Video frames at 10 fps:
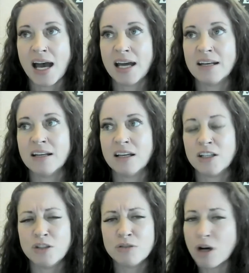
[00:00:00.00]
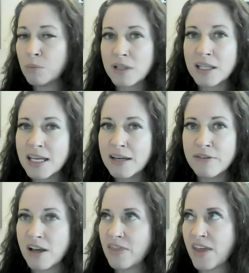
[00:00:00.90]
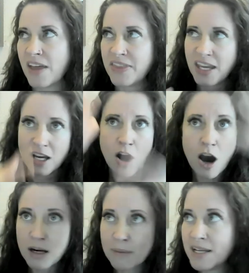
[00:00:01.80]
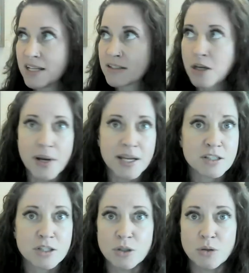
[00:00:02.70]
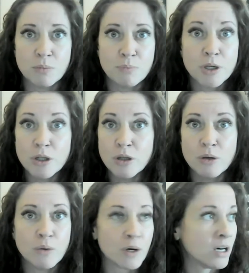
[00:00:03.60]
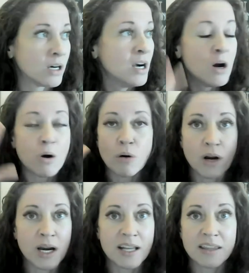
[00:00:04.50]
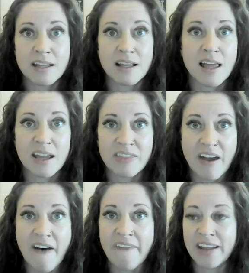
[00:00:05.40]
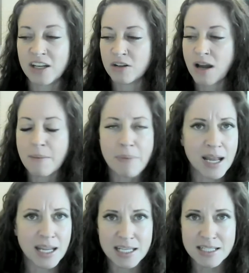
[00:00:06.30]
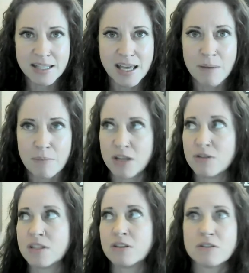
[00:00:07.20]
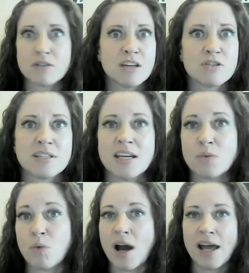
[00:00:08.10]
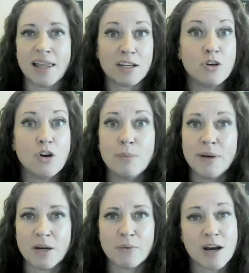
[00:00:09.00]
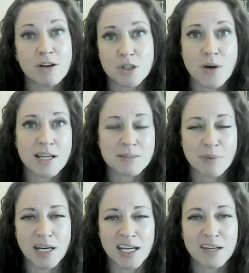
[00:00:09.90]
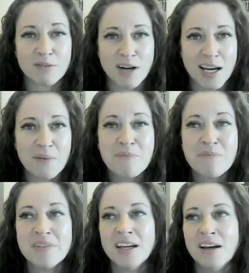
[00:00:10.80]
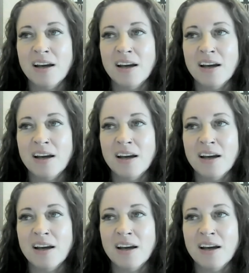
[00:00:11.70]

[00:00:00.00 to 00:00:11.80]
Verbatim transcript: And you don't believe that the economy is going to poo or anything like that. Like, you're not buying into that, but you still don't understand why, like, nobody around you has money, right?